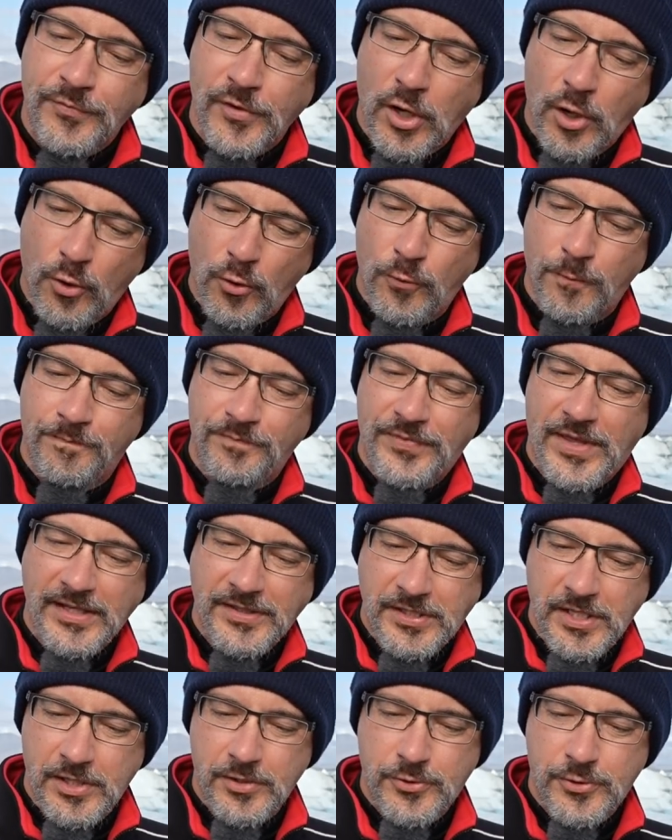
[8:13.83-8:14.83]
Oh,
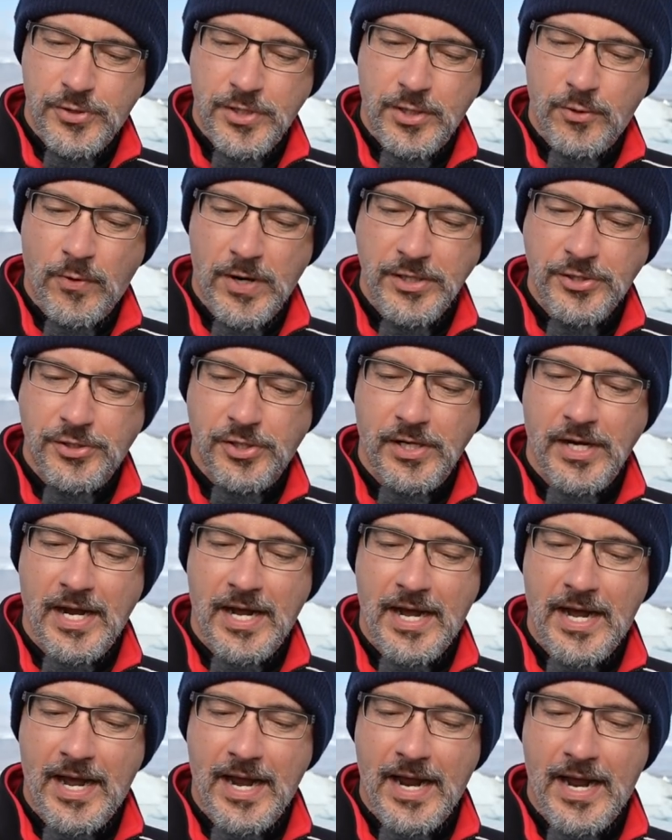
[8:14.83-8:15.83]
that's an interesting question.
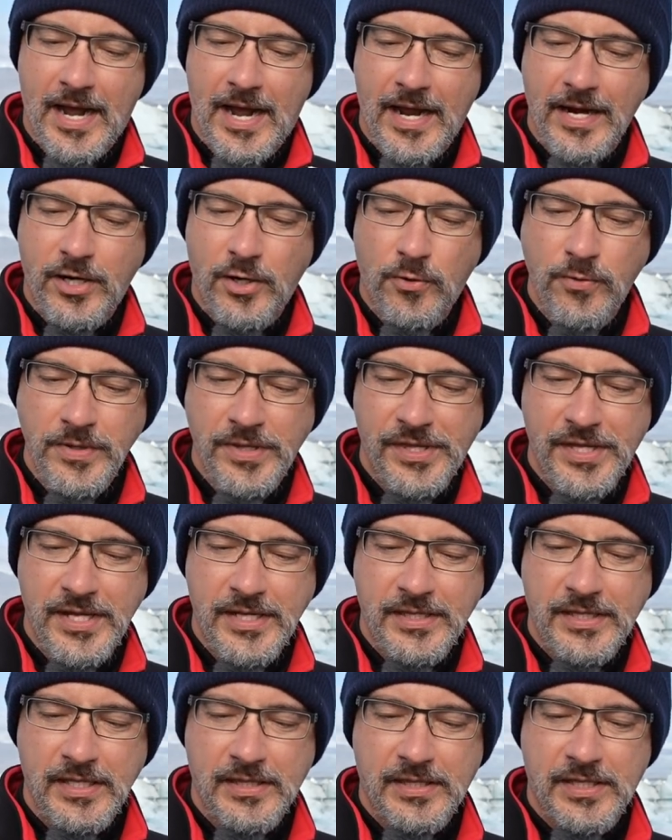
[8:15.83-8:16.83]
I, I don't
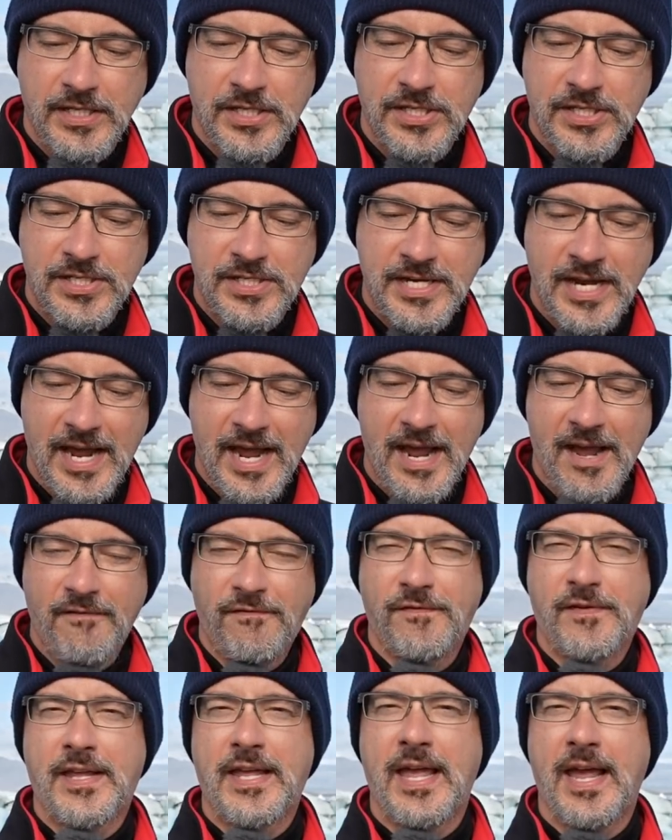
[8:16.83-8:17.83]
think that the
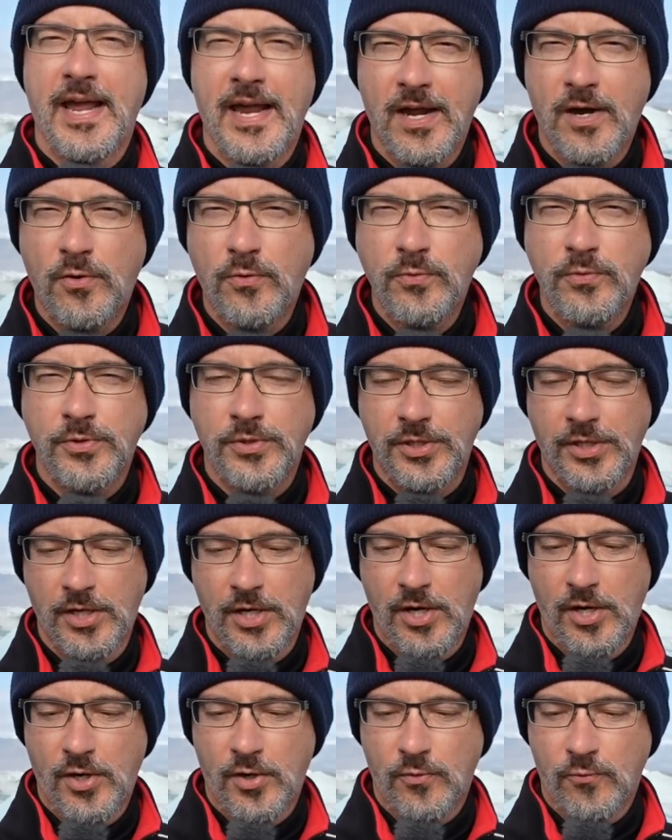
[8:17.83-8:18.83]
staff count
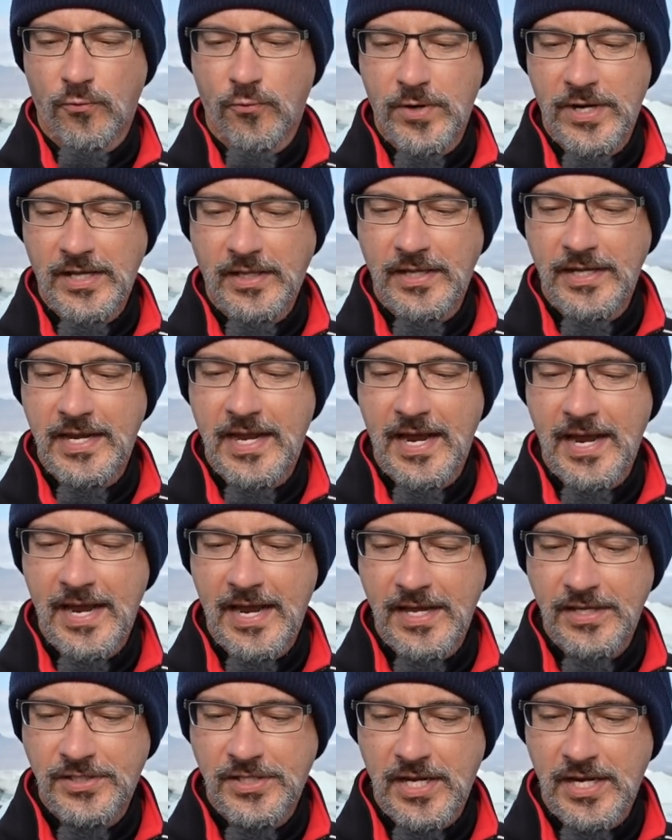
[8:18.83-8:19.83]
really
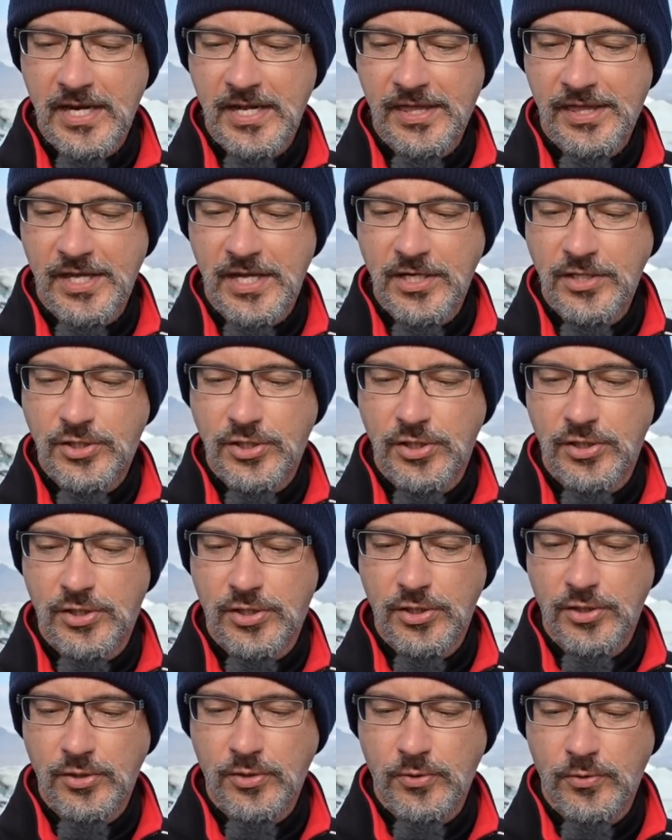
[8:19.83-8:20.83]
has anything to
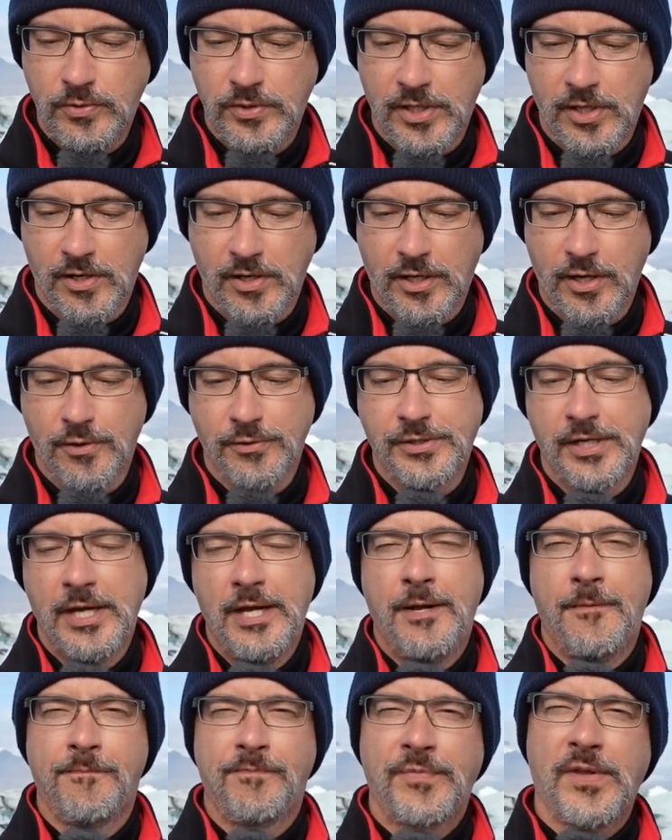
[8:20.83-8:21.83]
do, there it goes.
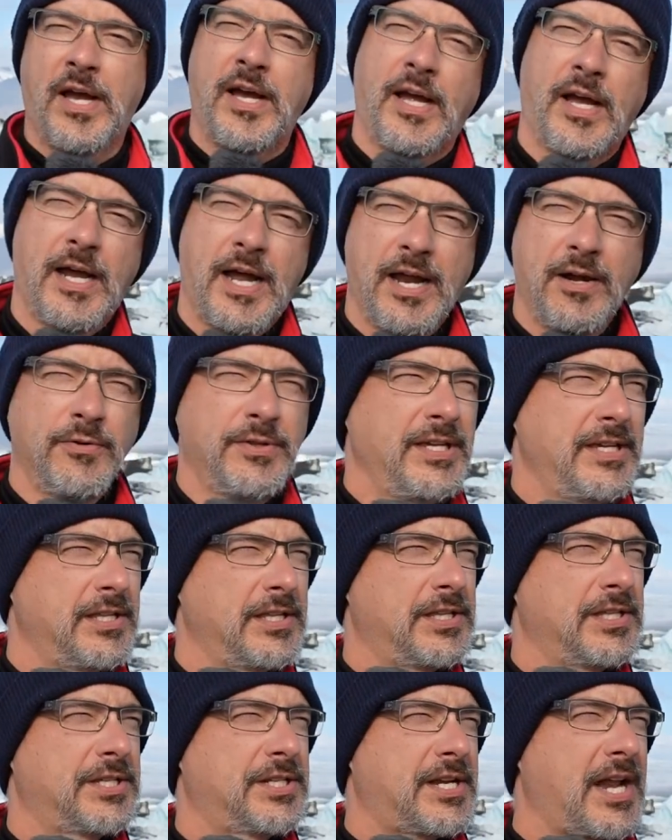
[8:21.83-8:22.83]
Uh, I don't think
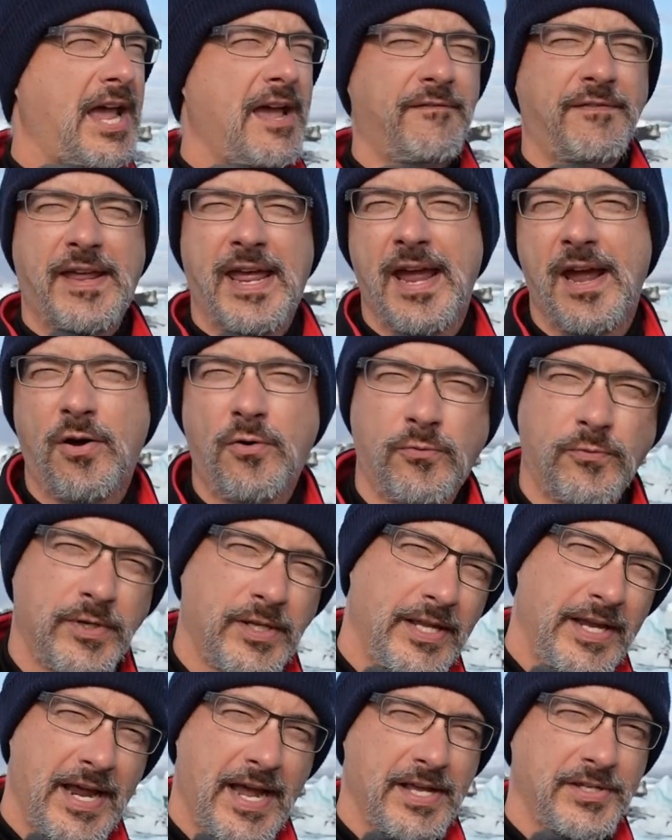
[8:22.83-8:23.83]
that the staff count
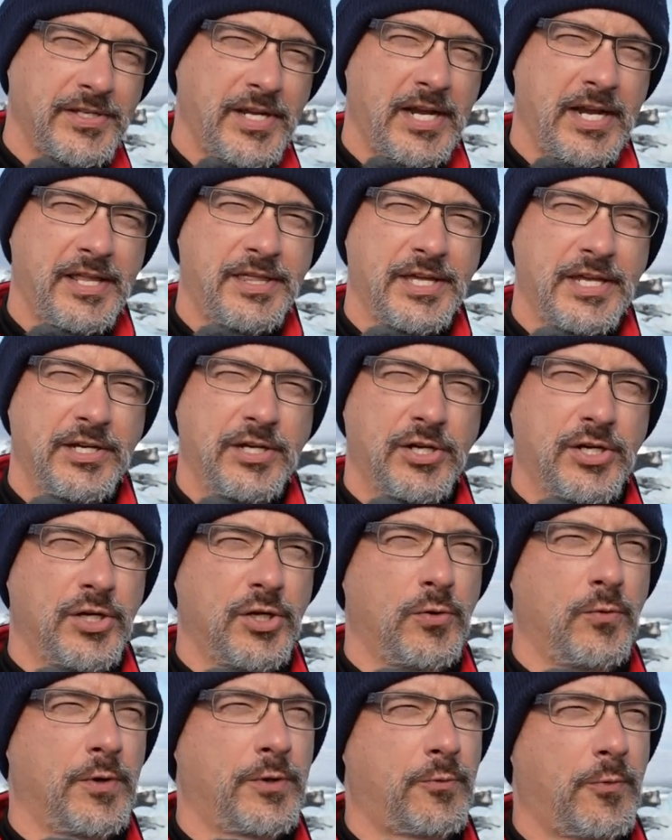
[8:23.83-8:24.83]
really has anything to
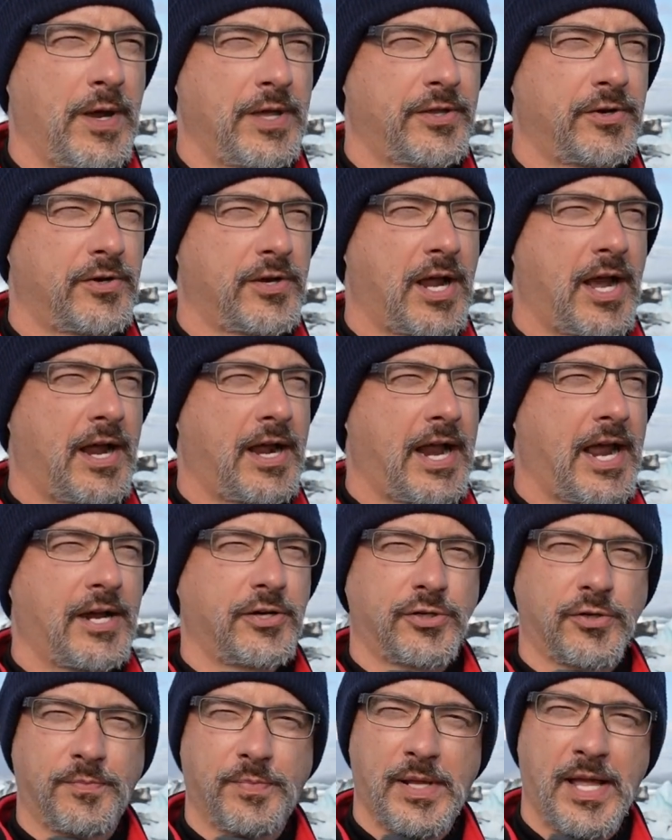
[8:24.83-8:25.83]
do with whether or not
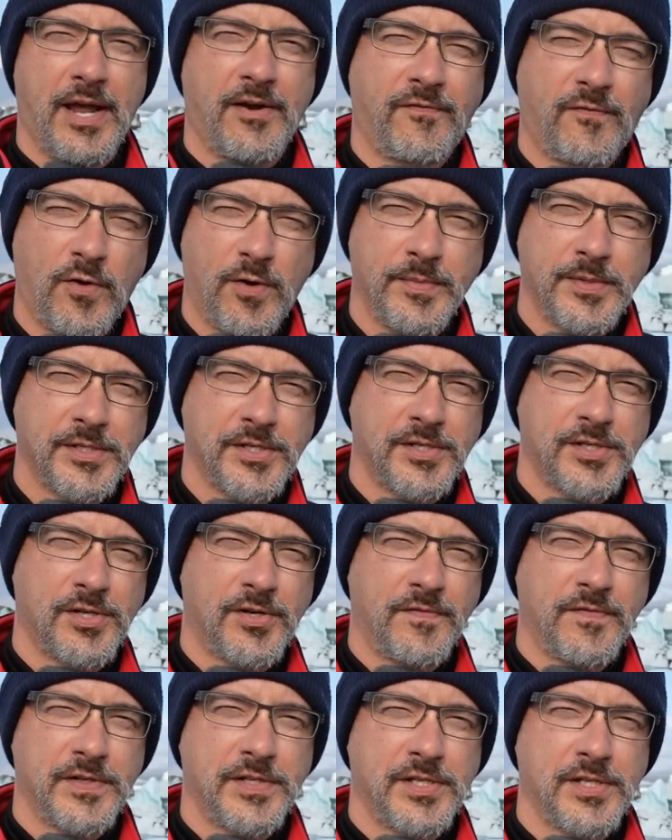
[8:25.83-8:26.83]
Azure Platform as a
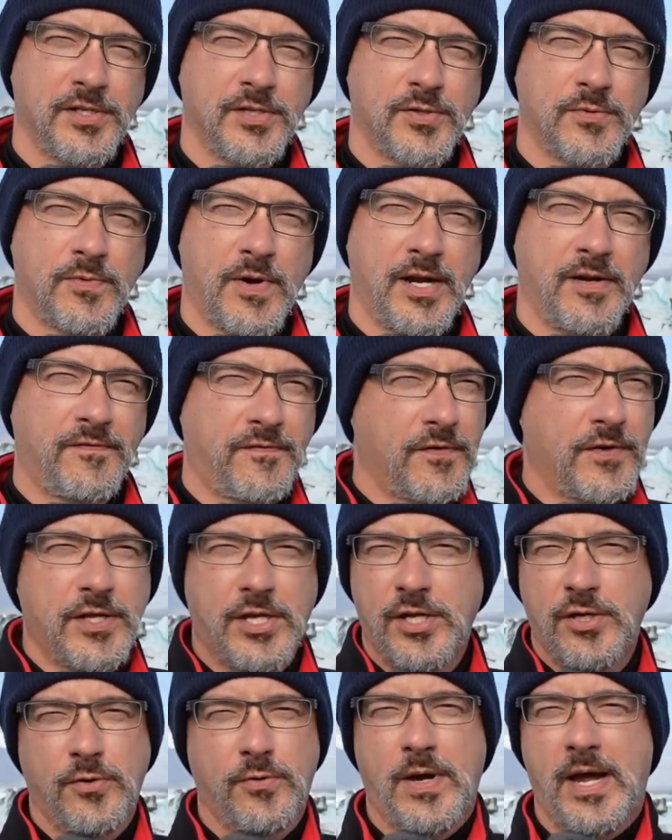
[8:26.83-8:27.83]
Service is right for
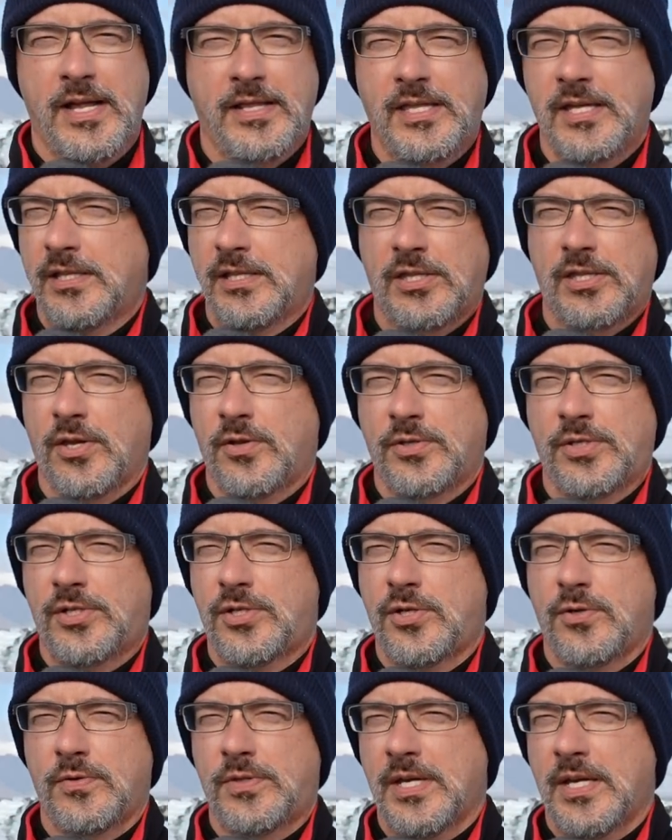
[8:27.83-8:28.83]
you. I think that those
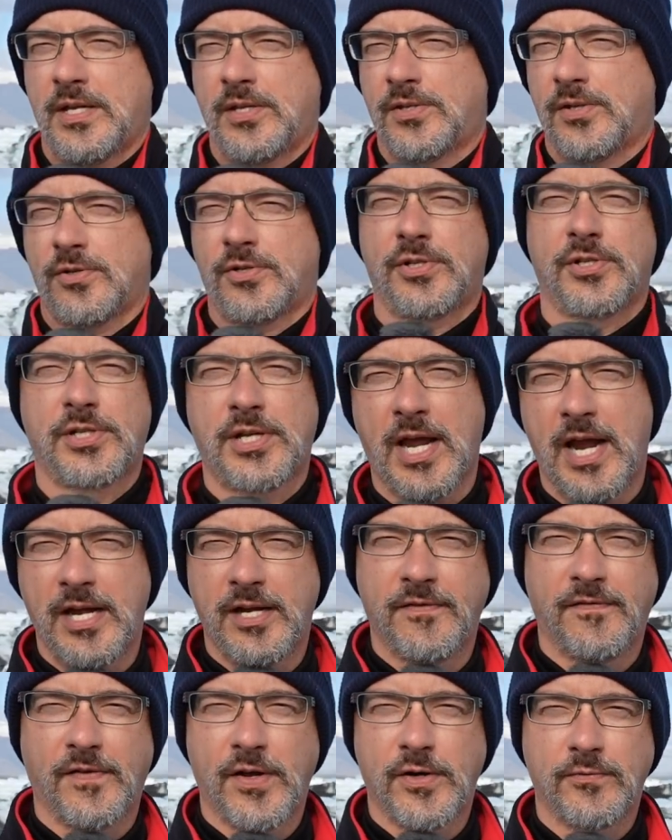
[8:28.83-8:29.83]
two things are just
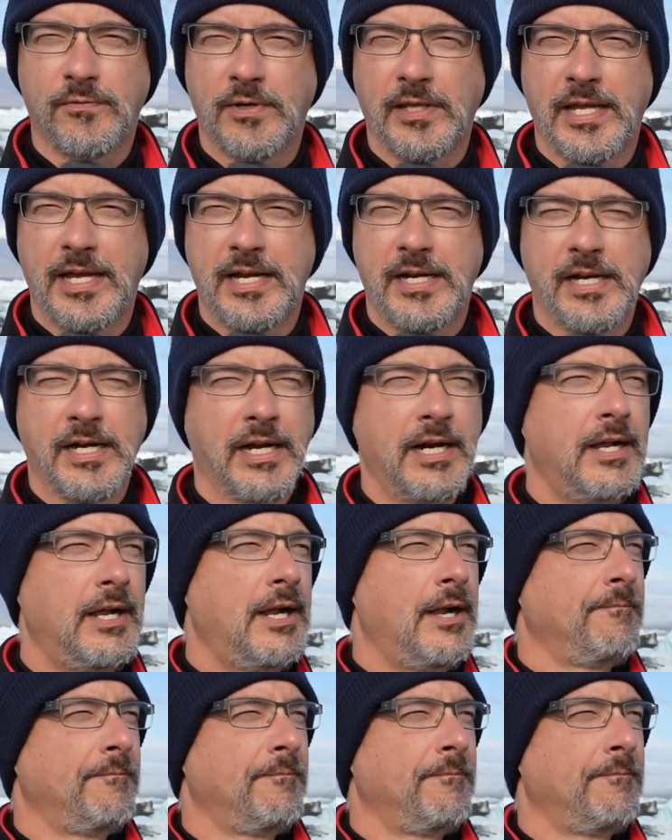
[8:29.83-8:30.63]
kind of unrelated.